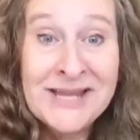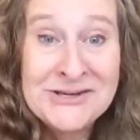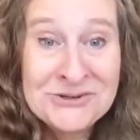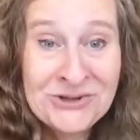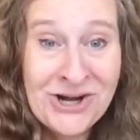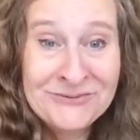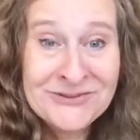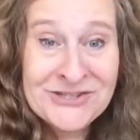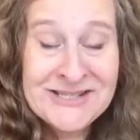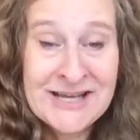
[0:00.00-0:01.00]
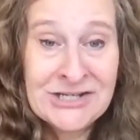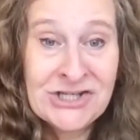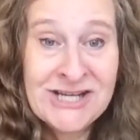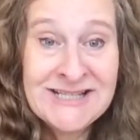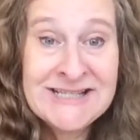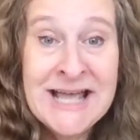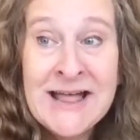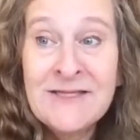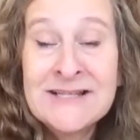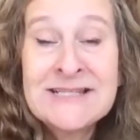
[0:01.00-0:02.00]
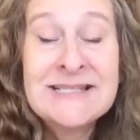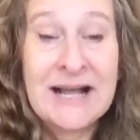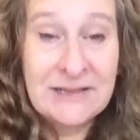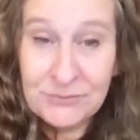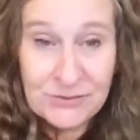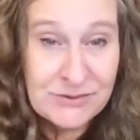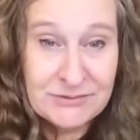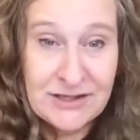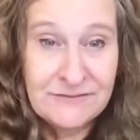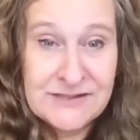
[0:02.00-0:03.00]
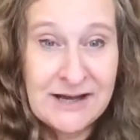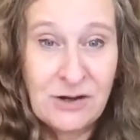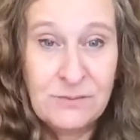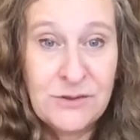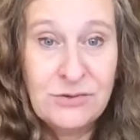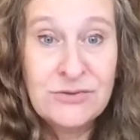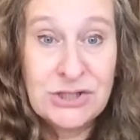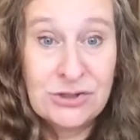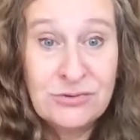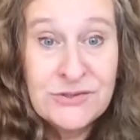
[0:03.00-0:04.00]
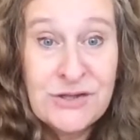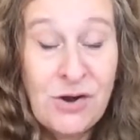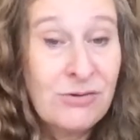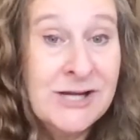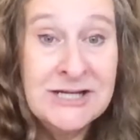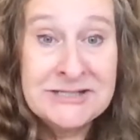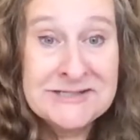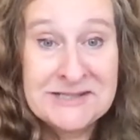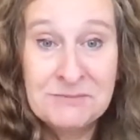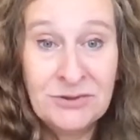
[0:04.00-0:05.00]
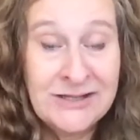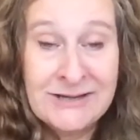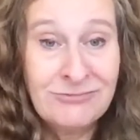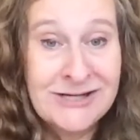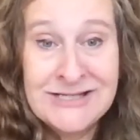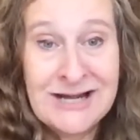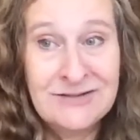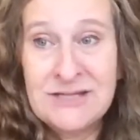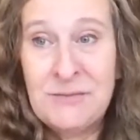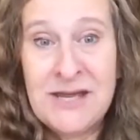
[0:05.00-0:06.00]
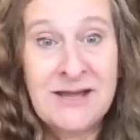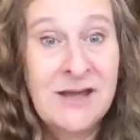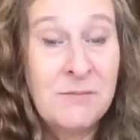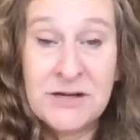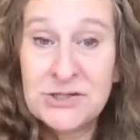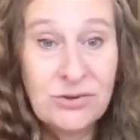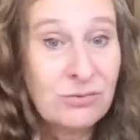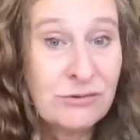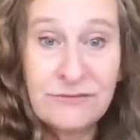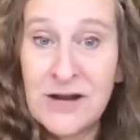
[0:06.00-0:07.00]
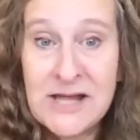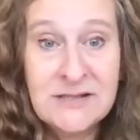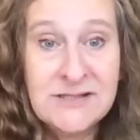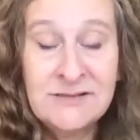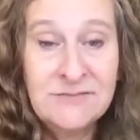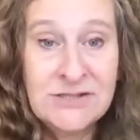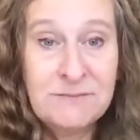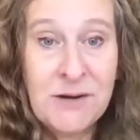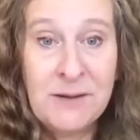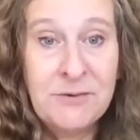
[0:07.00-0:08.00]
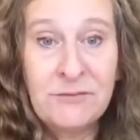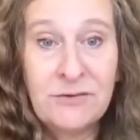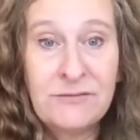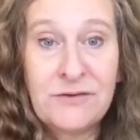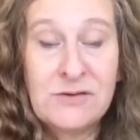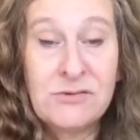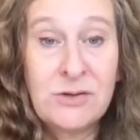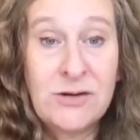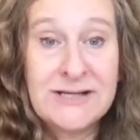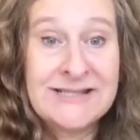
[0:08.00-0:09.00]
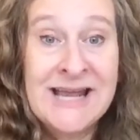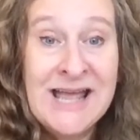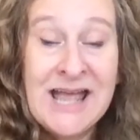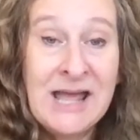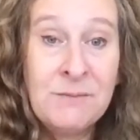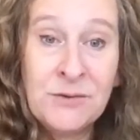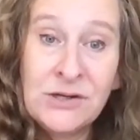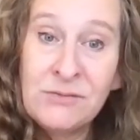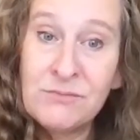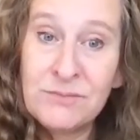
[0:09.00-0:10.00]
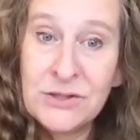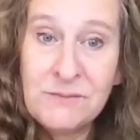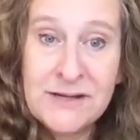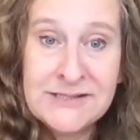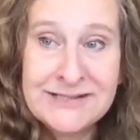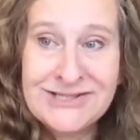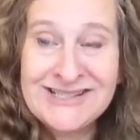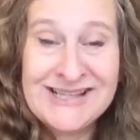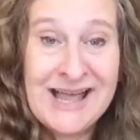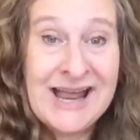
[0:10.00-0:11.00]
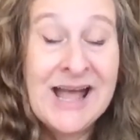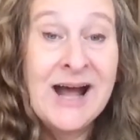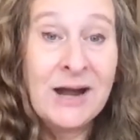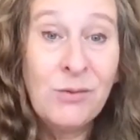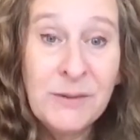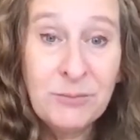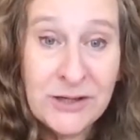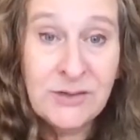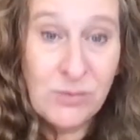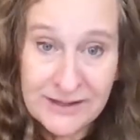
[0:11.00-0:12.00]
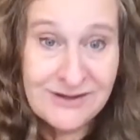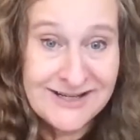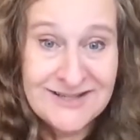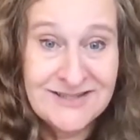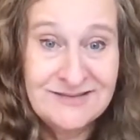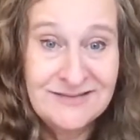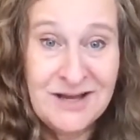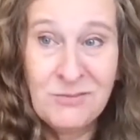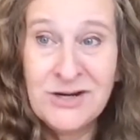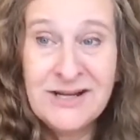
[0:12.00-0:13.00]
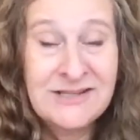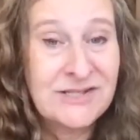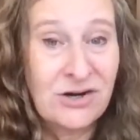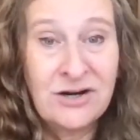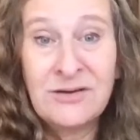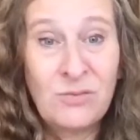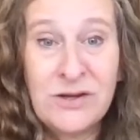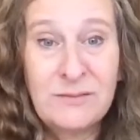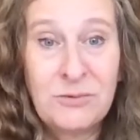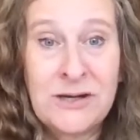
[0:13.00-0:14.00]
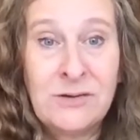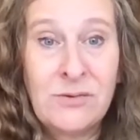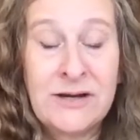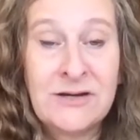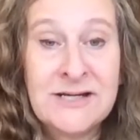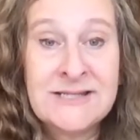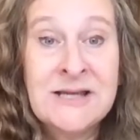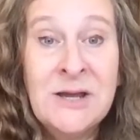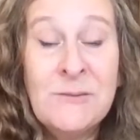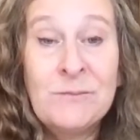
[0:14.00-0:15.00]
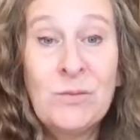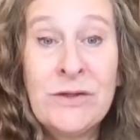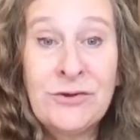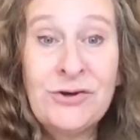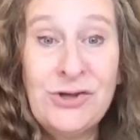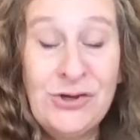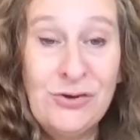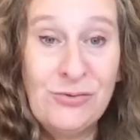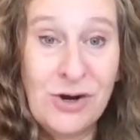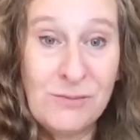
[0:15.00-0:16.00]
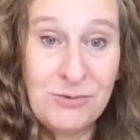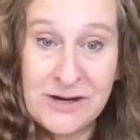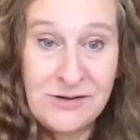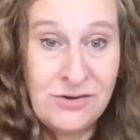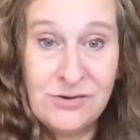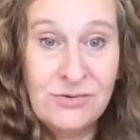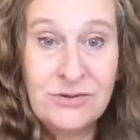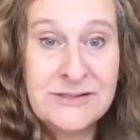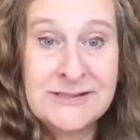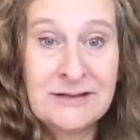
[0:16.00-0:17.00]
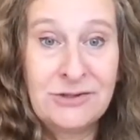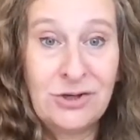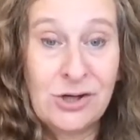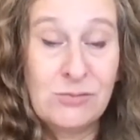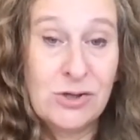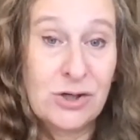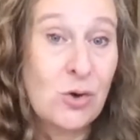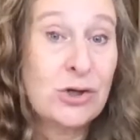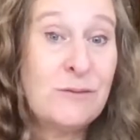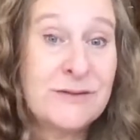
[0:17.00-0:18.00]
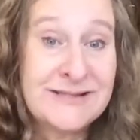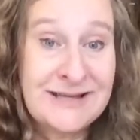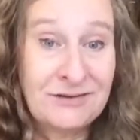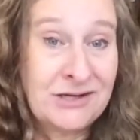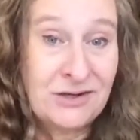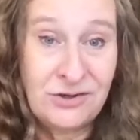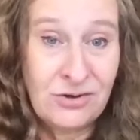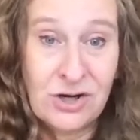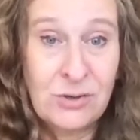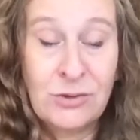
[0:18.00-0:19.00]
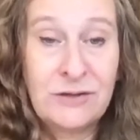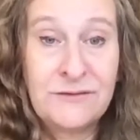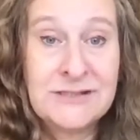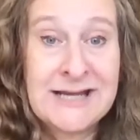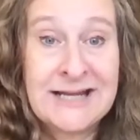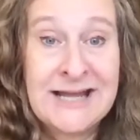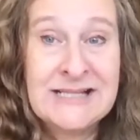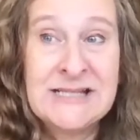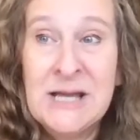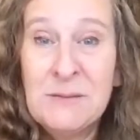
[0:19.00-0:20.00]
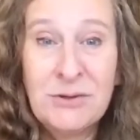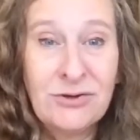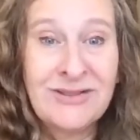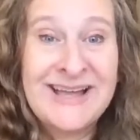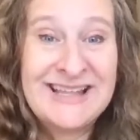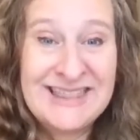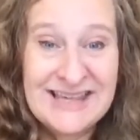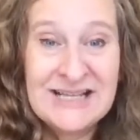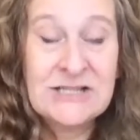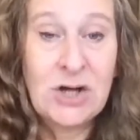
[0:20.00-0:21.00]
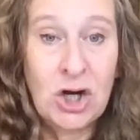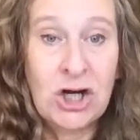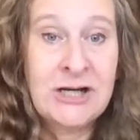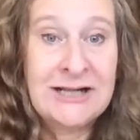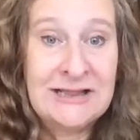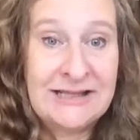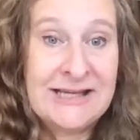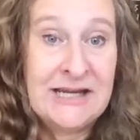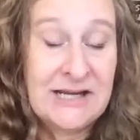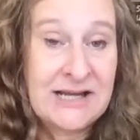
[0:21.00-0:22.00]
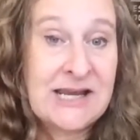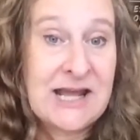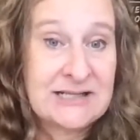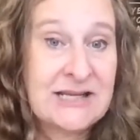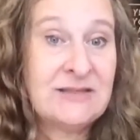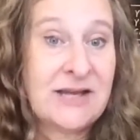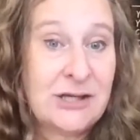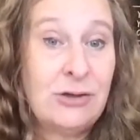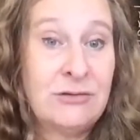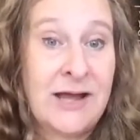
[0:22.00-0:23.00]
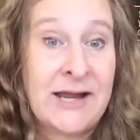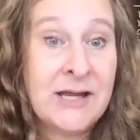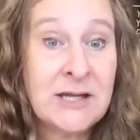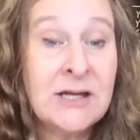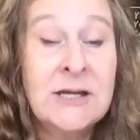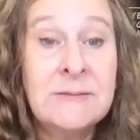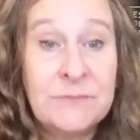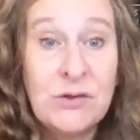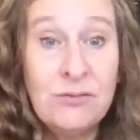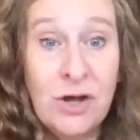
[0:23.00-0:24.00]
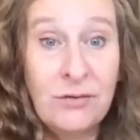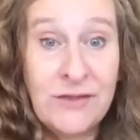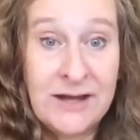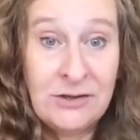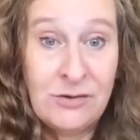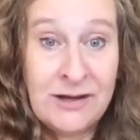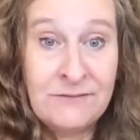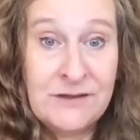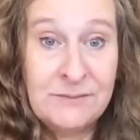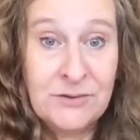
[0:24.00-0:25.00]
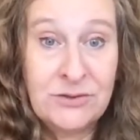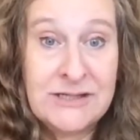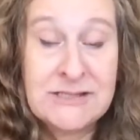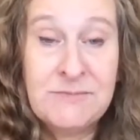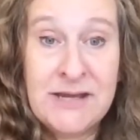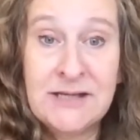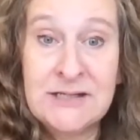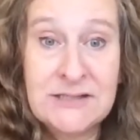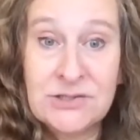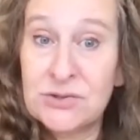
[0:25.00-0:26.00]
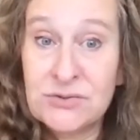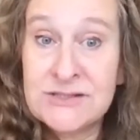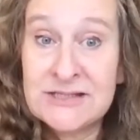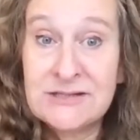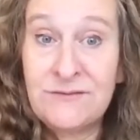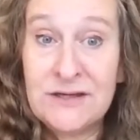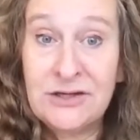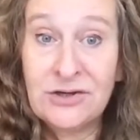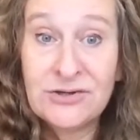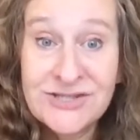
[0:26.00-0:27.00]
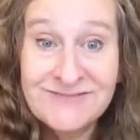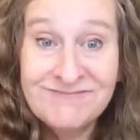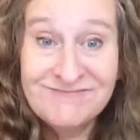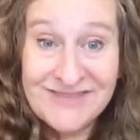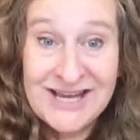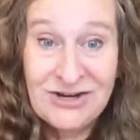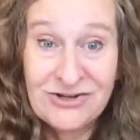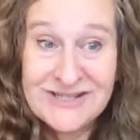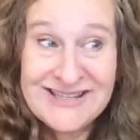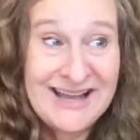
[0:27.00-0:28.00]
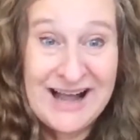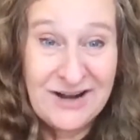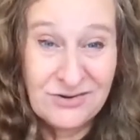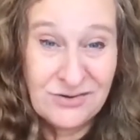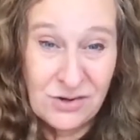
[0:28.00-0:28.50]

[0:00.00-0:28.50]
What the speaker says: in your conversations, that's exactly what we would love to help you do. So just simply reach out to me, make sure we're friends, just pop over a friend request and put a message and say, I want brand awareness. I want to start with brand awareness. Whether you are brand new to selling your artwork or you've been selling your artwork for decades, but you're like, things aren't clicking and connecting like you'd like, you know that you have the ability to make an additional six figures and you're just like, I don't